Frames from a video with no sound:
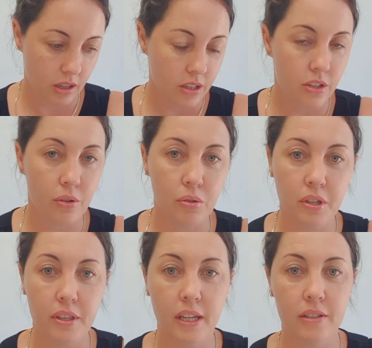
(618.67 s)
So all
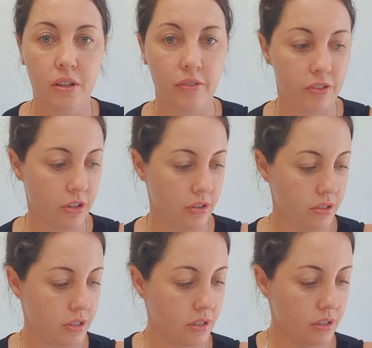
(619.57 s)
the things I've
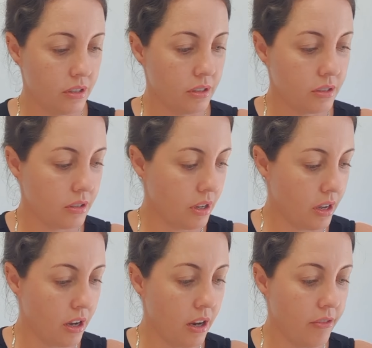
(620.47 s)
used
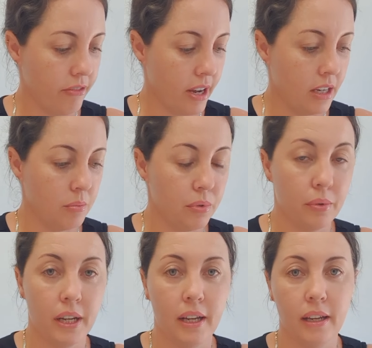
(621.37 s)
are available
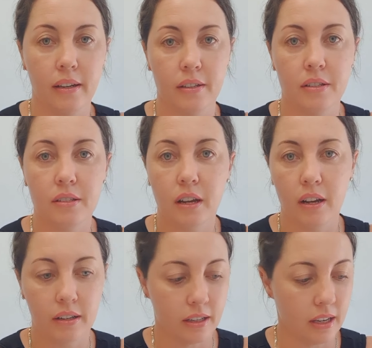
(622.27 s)
in a
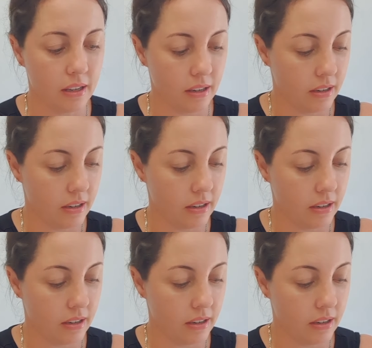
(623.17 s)
starter kit.